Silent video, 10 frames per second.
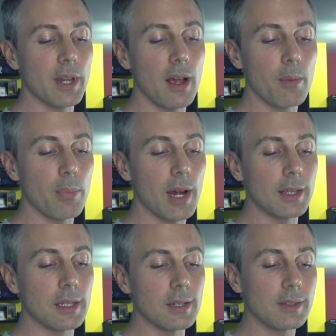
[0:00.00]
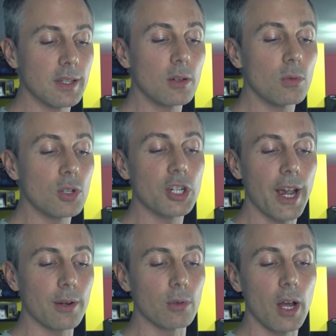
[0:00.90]
down by the single
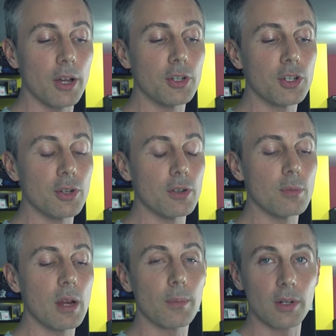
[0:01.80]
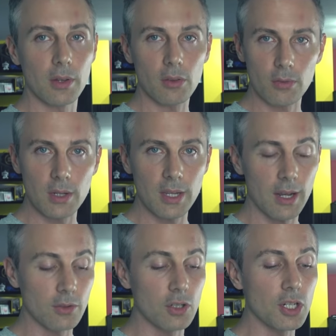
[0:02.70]
channel untuned memory in the
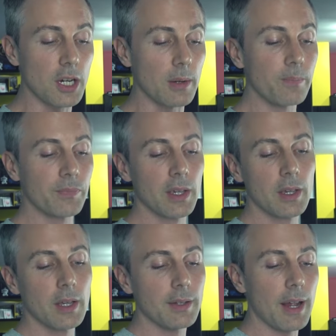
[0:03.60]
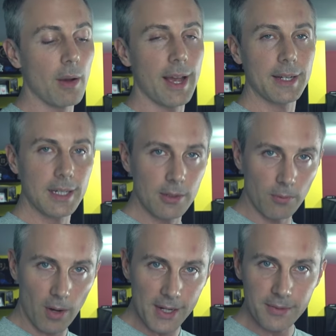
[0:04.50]
3000G. Now, adding in the
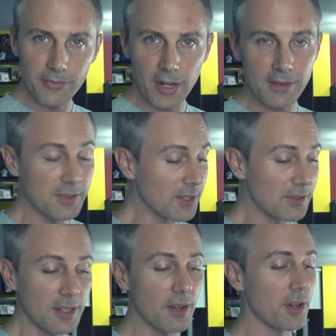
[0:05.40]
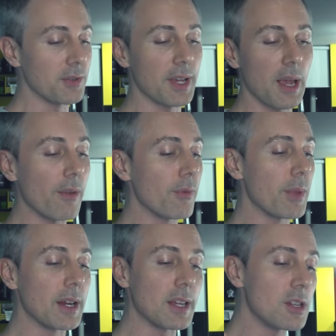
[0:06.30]
Ryzen 5 1600AF
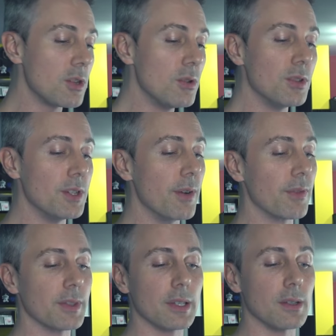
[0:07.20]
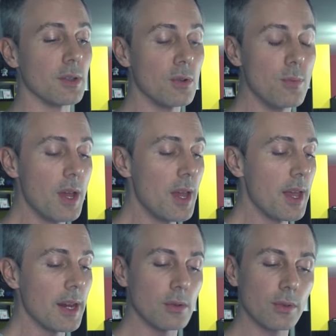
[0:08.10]
made a huge difference in Doom.
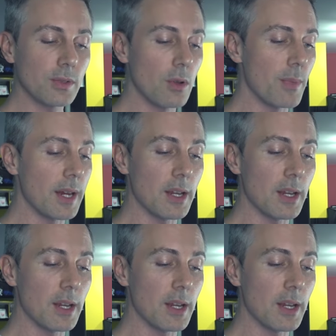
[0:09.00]
It also made